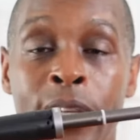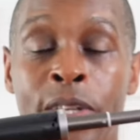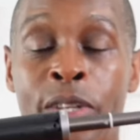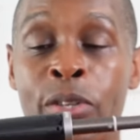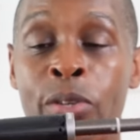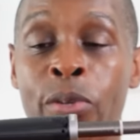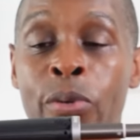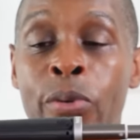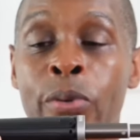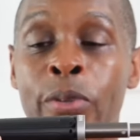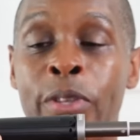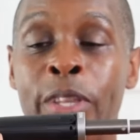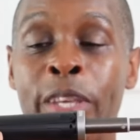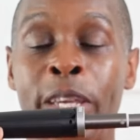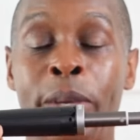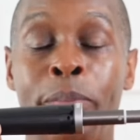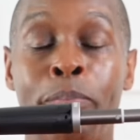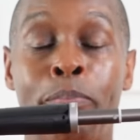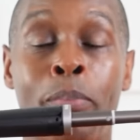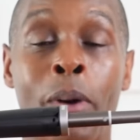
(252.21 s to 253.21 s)
to
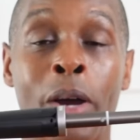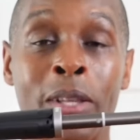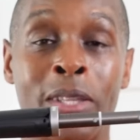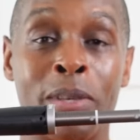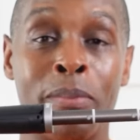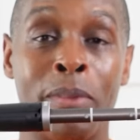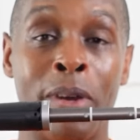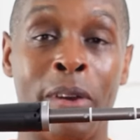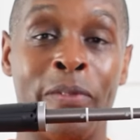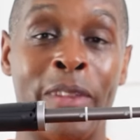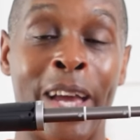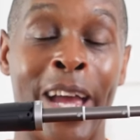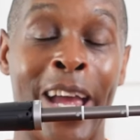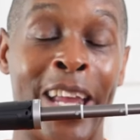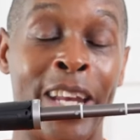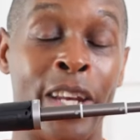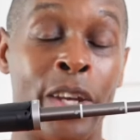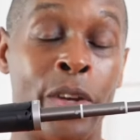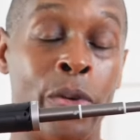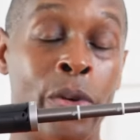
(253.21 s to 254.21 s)
the bottom of the
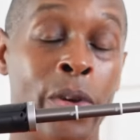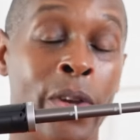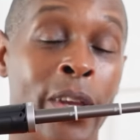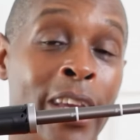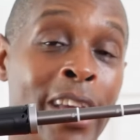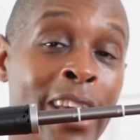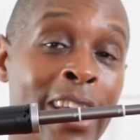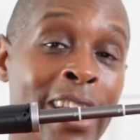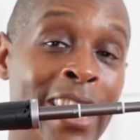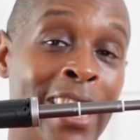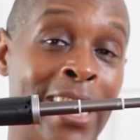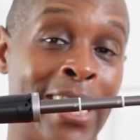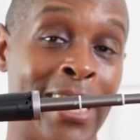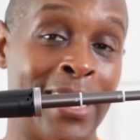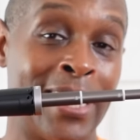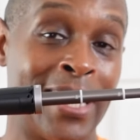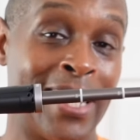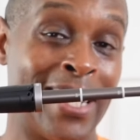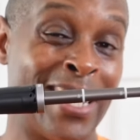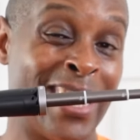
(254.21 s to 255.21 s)
handle
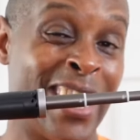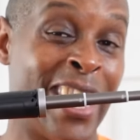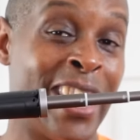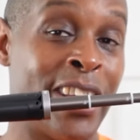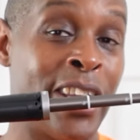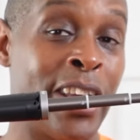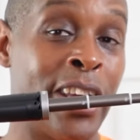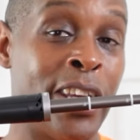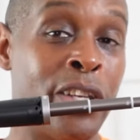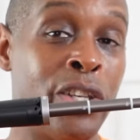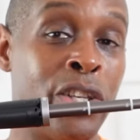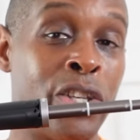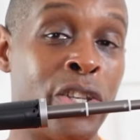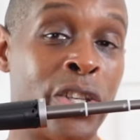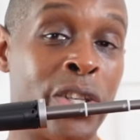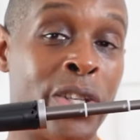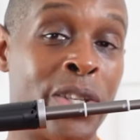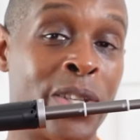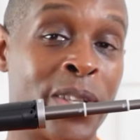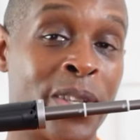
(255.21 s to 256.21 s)
is 10
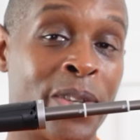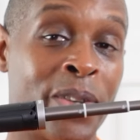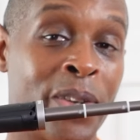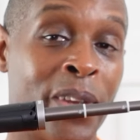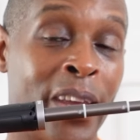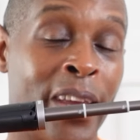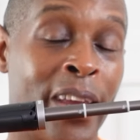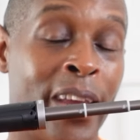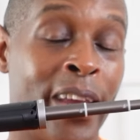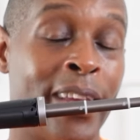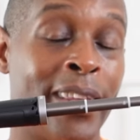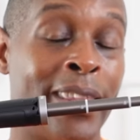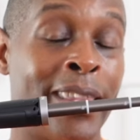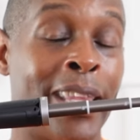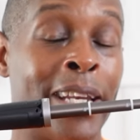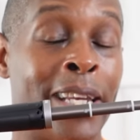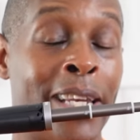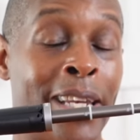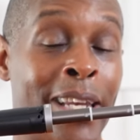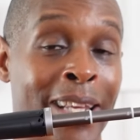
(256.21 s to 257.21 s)
inches
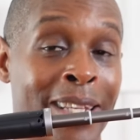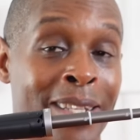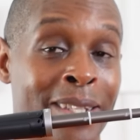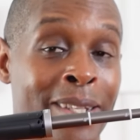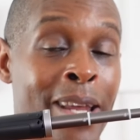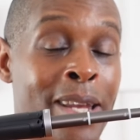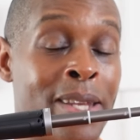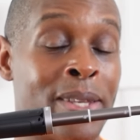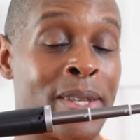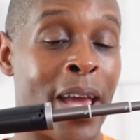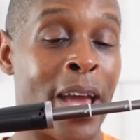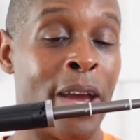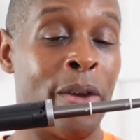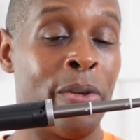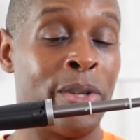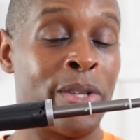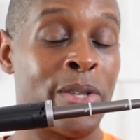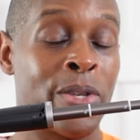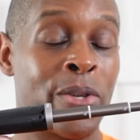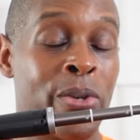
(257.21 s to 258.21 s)
that it extends
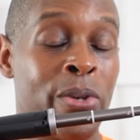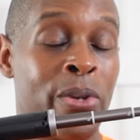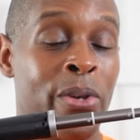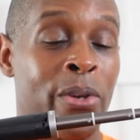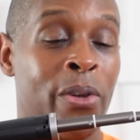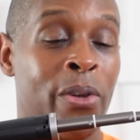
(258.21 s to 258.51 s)
out to.